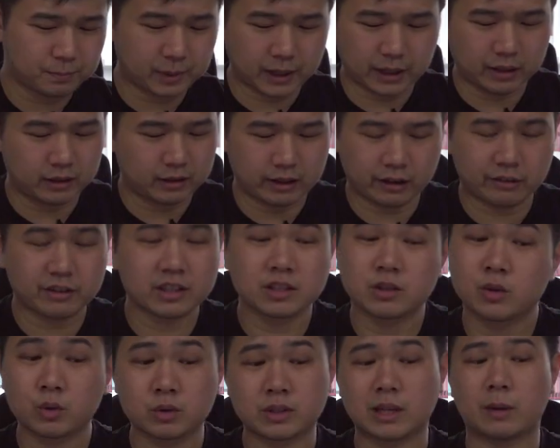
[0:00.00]
but there
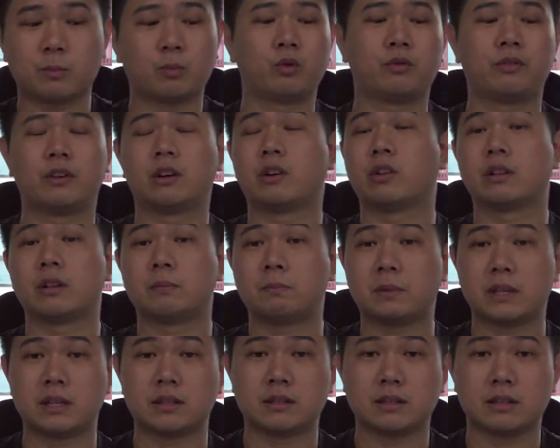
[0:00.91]
is no subwoofer on the
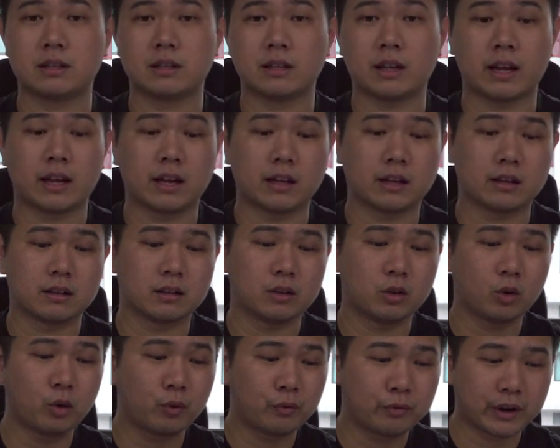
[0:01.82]
PC,
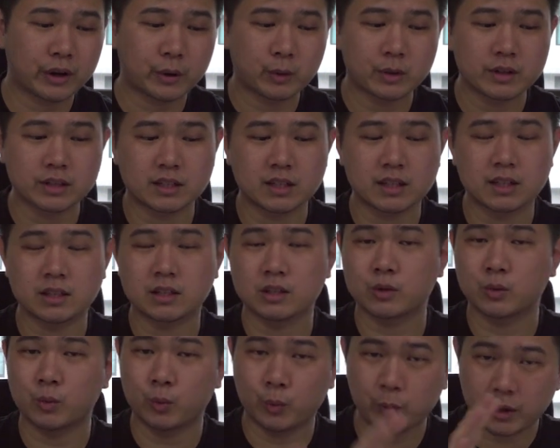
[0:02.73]
and low
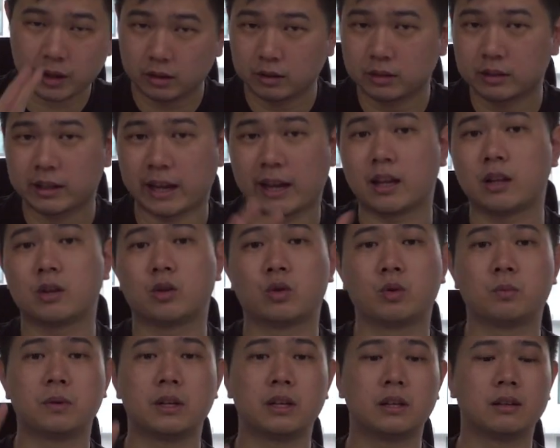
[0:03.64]
frequencies will tend
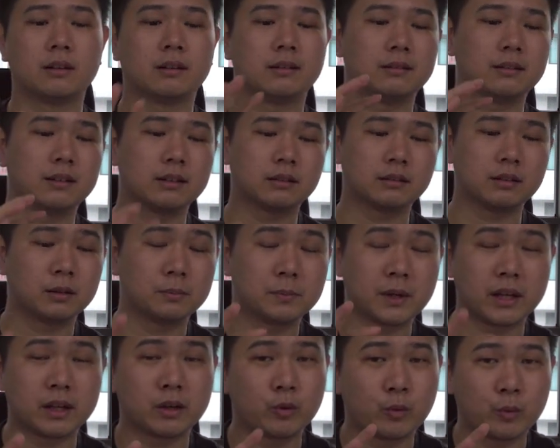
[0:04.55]
to be a little
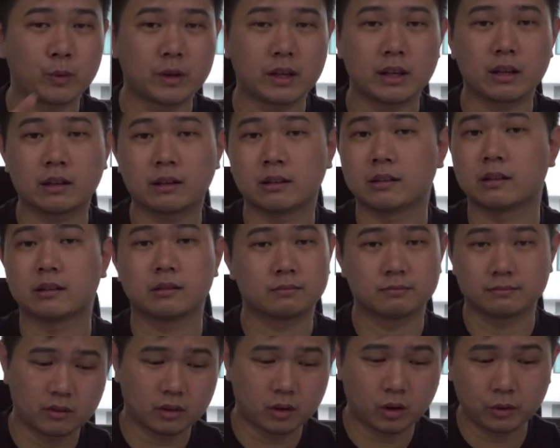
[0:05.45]
bit weaker.
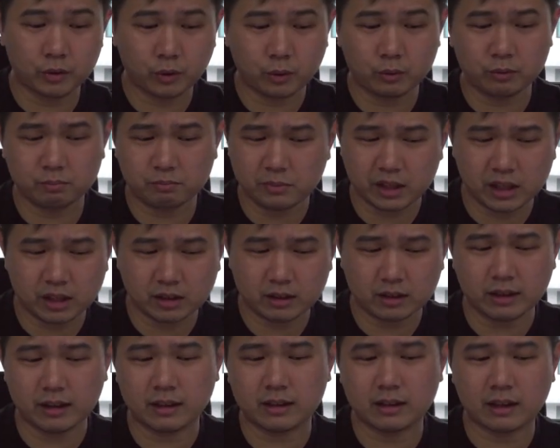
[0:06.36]
Although mid
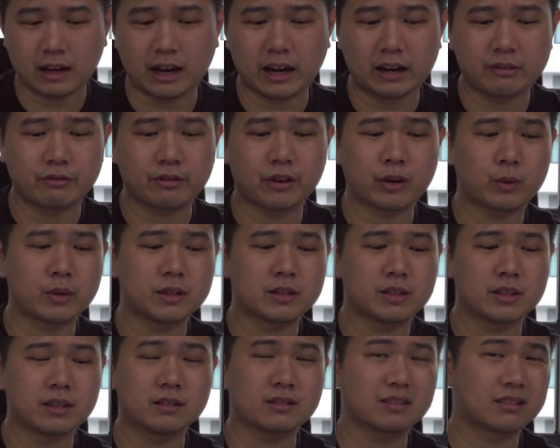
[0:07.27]
and high
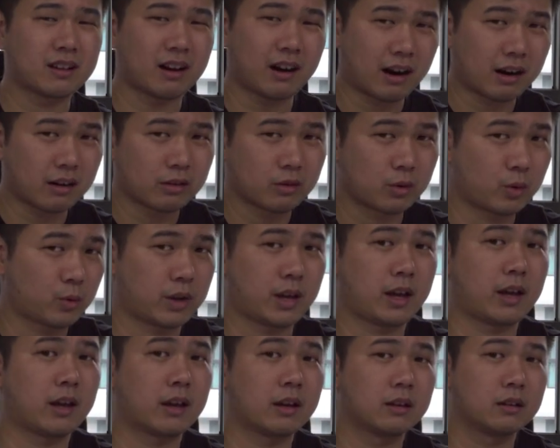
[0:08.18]
frequencies are
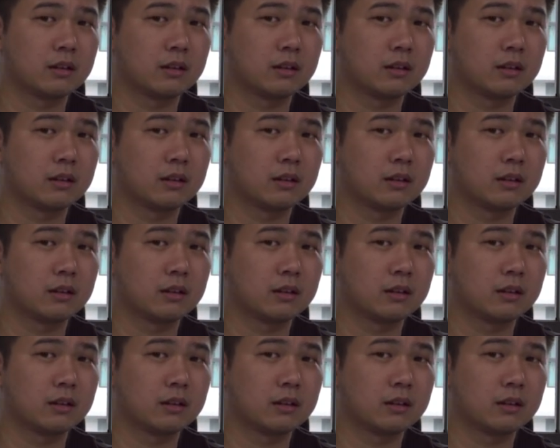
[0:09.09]
okay.